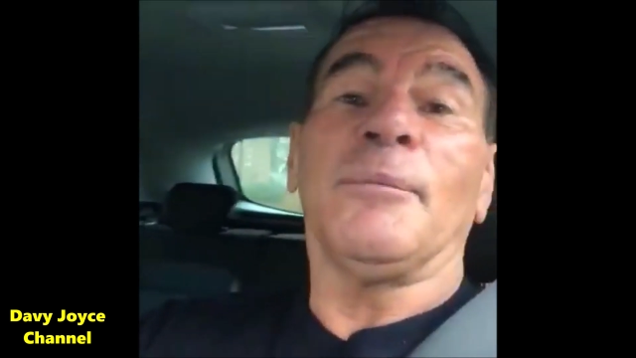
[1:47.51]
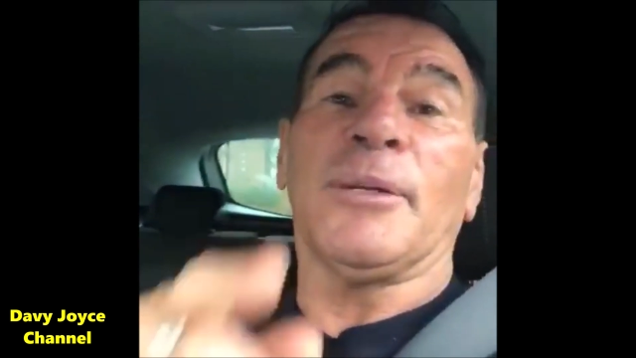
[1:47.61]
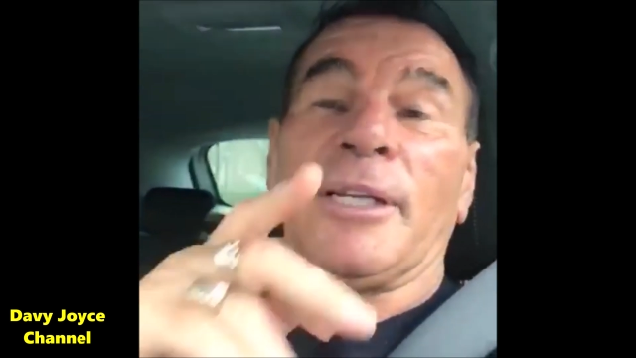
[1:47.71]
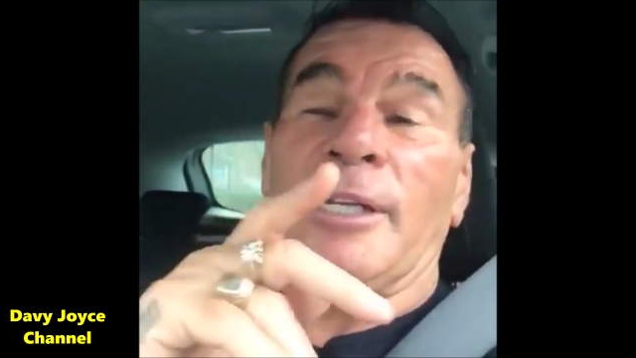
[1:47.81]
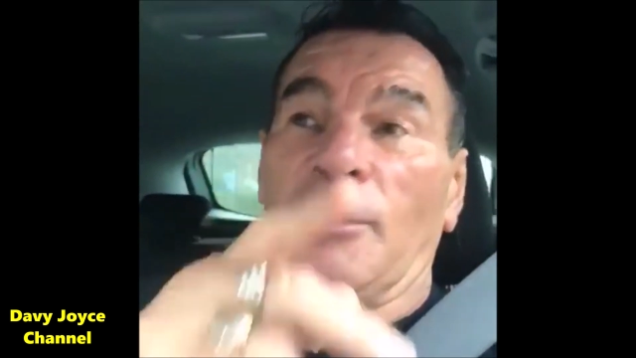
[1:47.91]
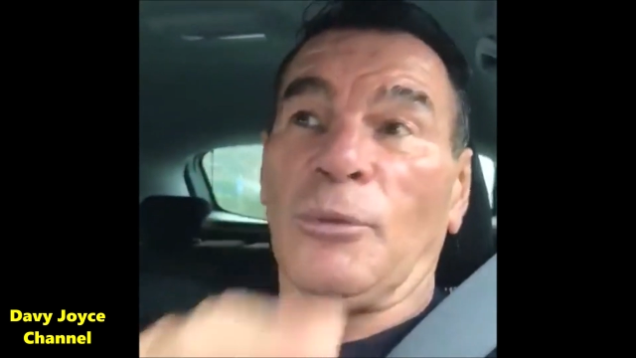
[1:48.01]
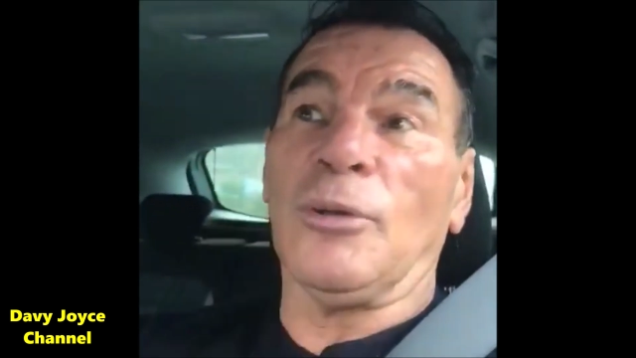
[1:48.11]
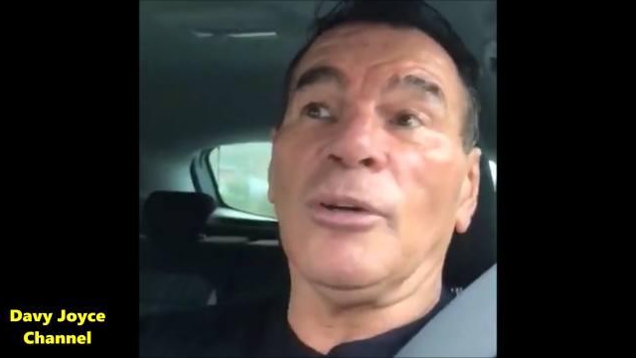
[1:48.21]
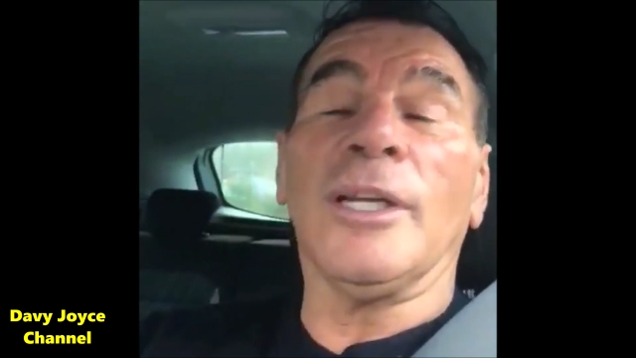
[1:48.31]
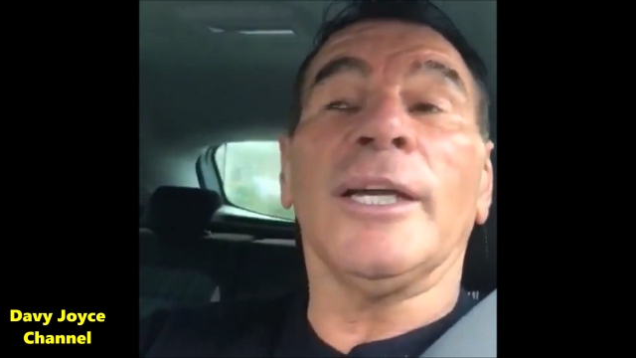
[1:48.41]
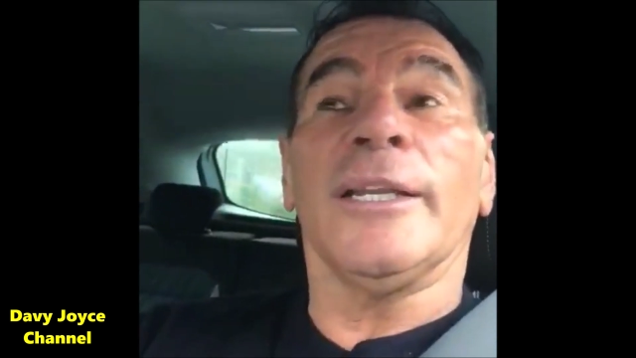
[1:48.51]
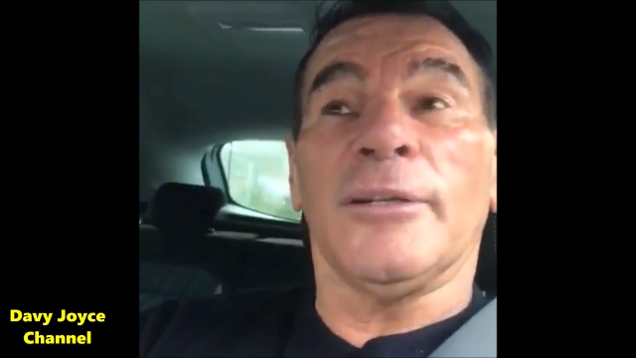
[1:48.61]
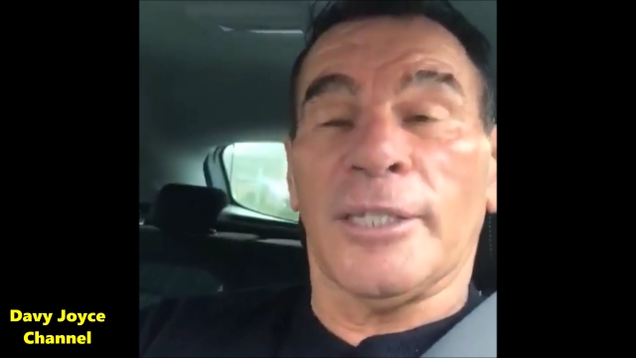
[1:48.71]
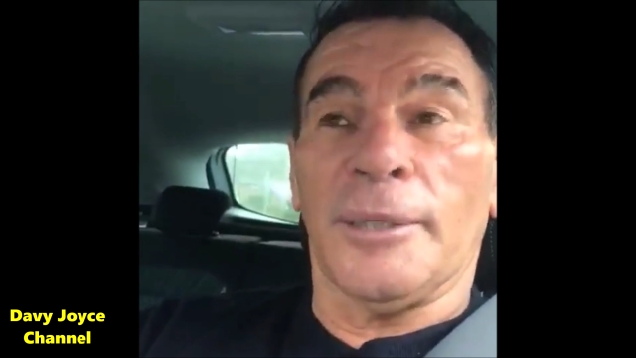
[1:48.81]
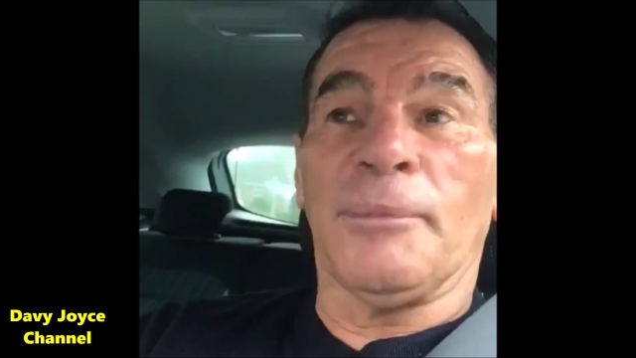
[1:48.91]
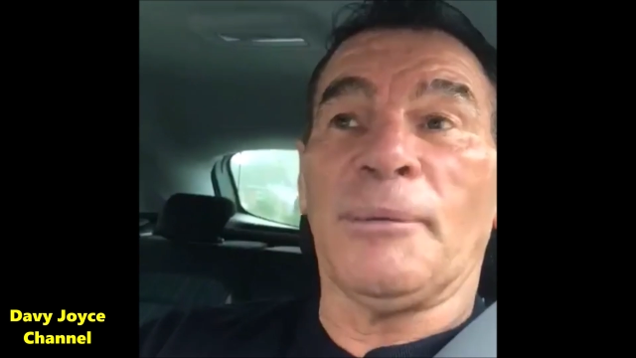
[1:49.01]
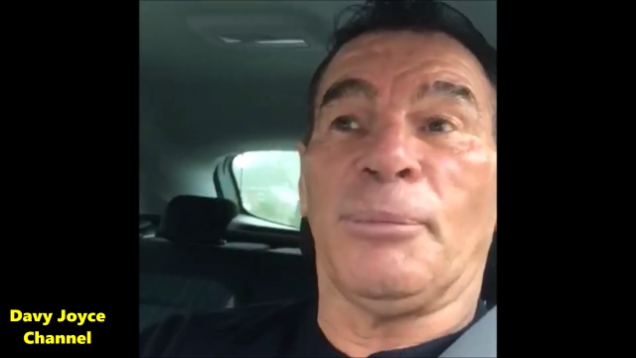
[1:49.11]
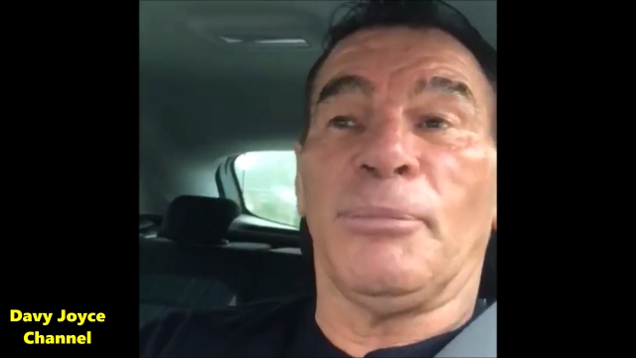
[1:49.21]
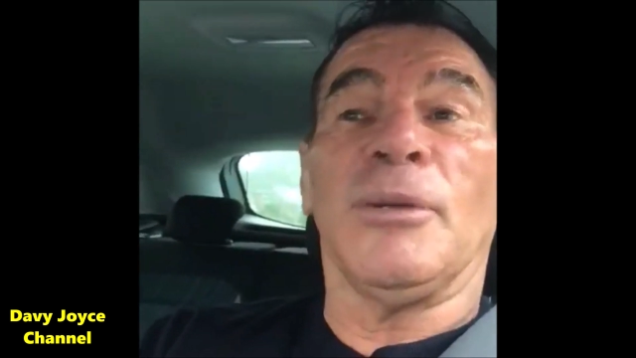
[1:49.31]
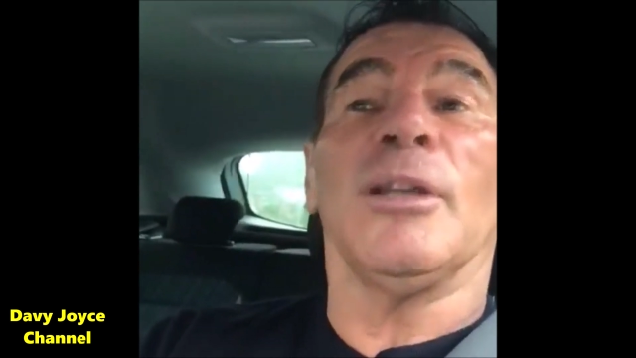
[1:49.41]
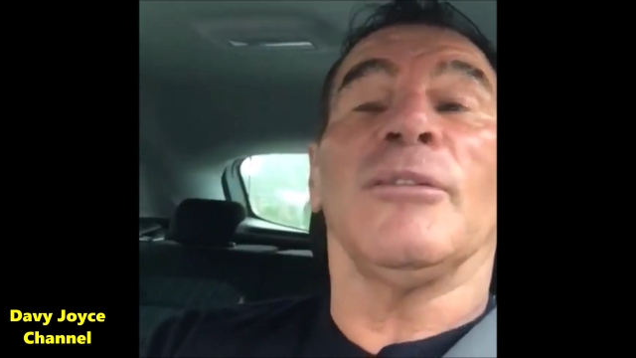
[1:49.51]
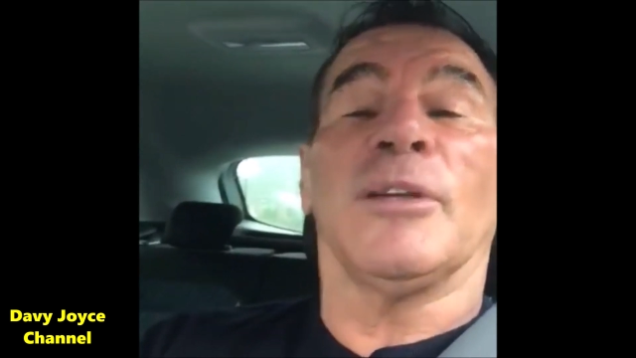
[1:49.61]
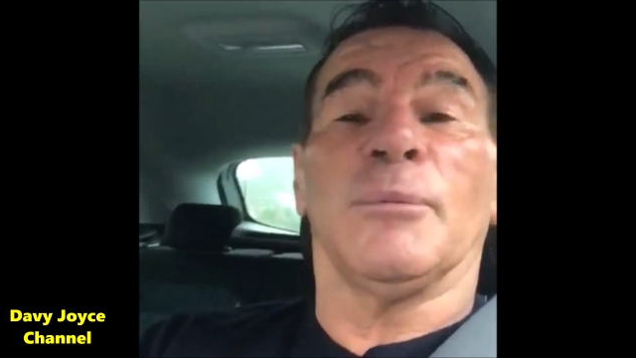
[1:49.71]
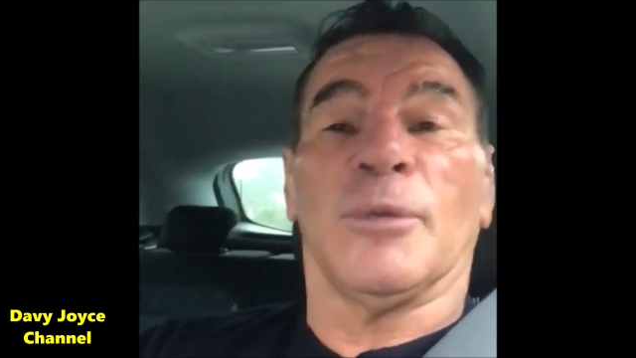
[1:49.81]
But anyway, we're going on now to get me lovely